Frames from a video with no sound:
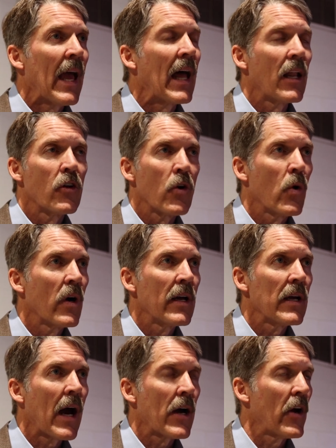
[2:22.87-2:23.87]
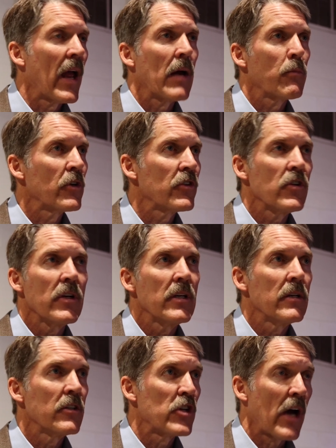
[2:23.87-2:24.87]
Illinois are
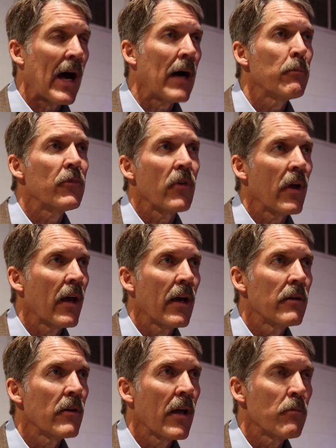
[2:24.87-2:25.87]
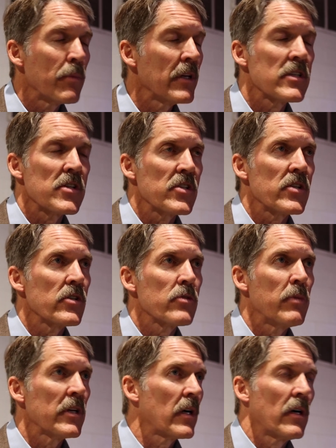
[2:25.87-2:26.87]
hemorrhaging jobs and businesses
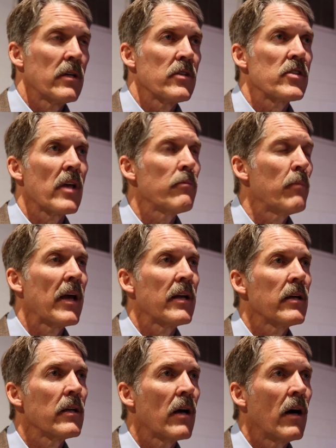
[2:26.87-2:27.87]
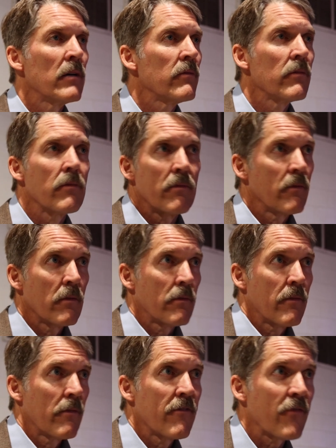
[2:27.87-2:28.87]
because they've made it
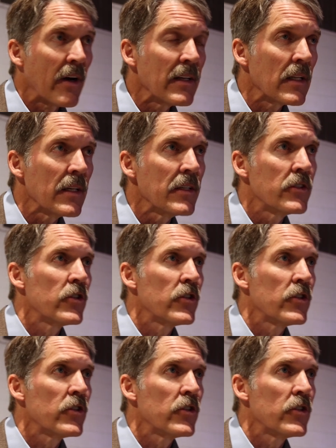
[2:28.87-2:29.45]
unfriendly